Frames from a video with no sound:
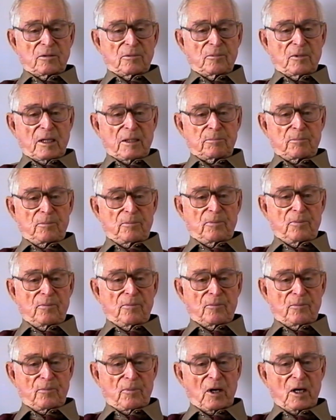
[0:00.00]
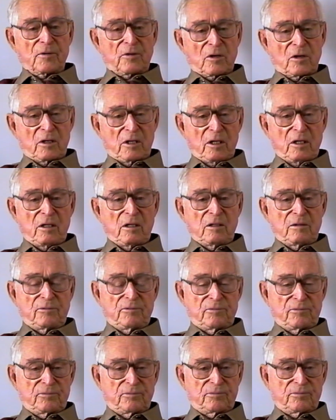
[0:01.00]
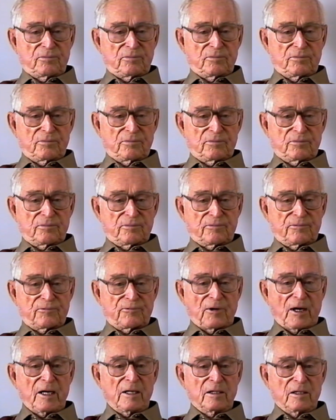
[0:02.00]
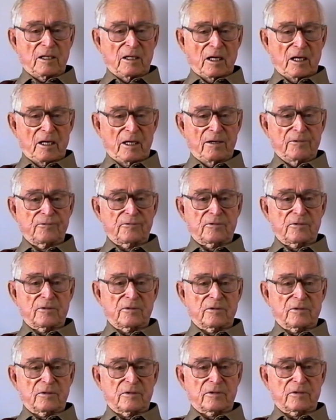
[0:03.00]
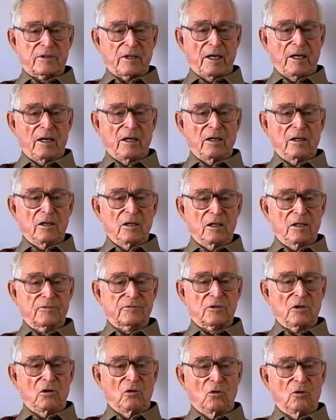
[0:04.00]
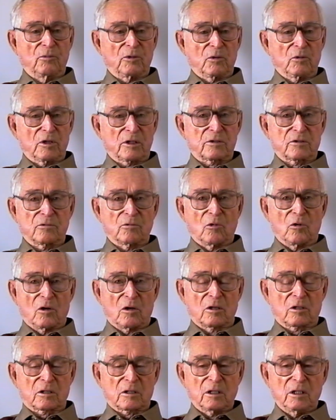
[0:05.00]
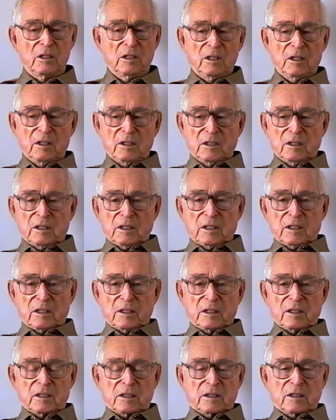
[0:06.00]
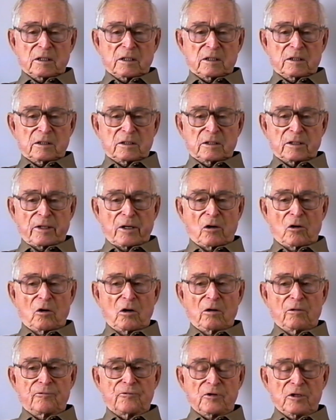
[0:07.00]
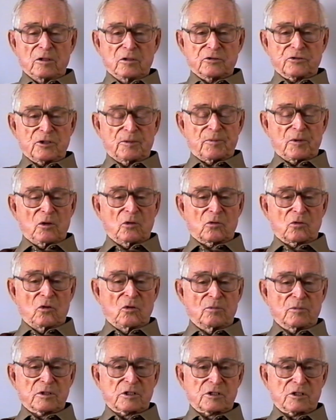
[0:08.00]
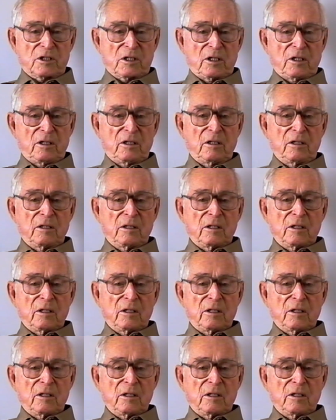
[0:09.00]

my brother, he finally left town, left home, and went to work in the oil fields up in Oklahoma City.